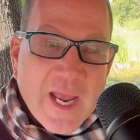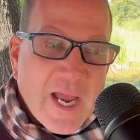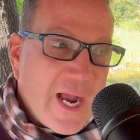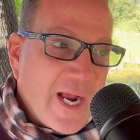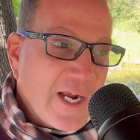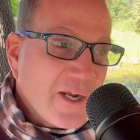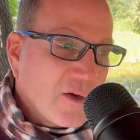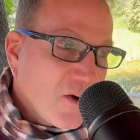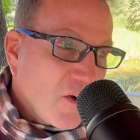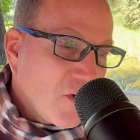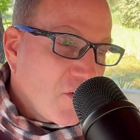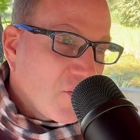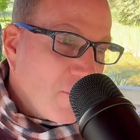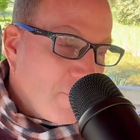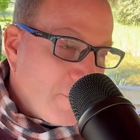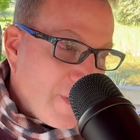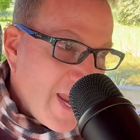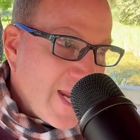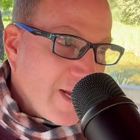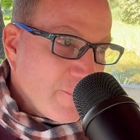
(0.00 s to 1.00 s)
I had to go to a
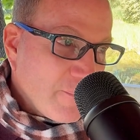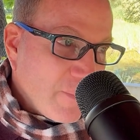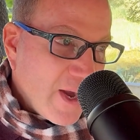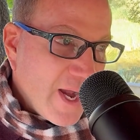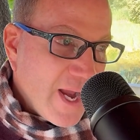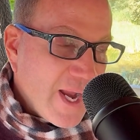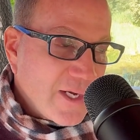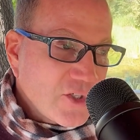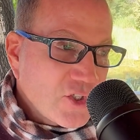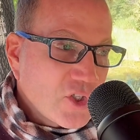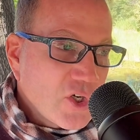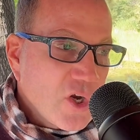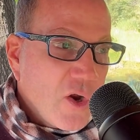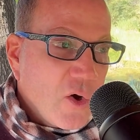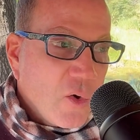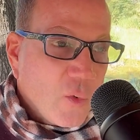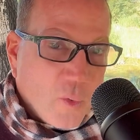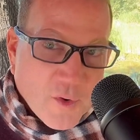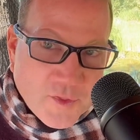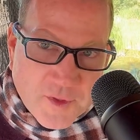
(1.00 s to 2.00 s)
bank branch
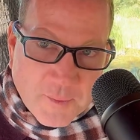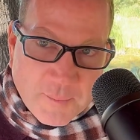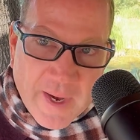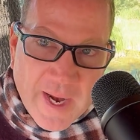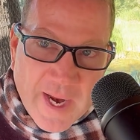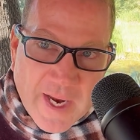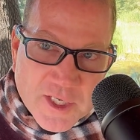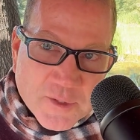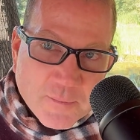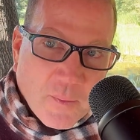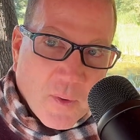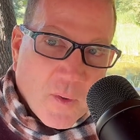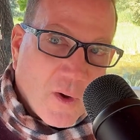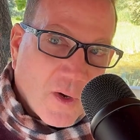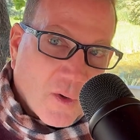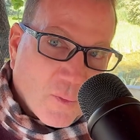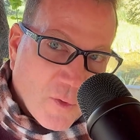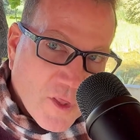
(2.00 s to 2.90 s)
with a passport,